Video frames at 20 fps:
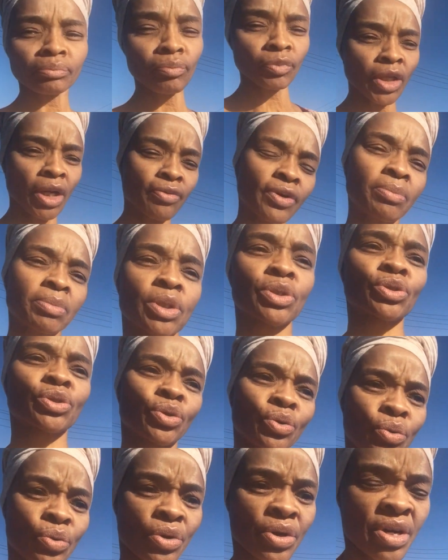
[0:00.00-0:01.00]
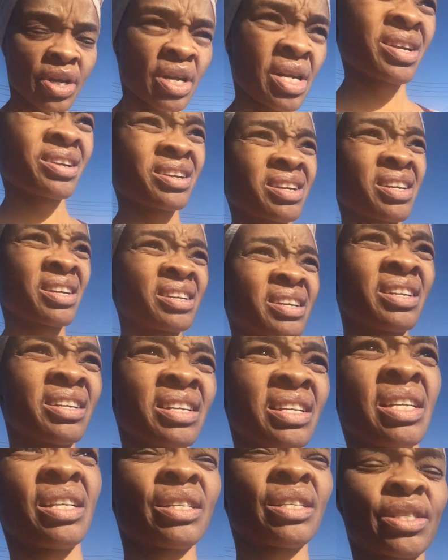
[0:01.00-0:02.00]
from the store.
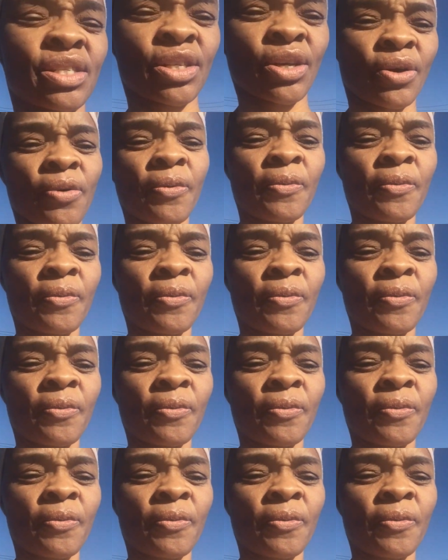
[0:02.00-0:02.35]
So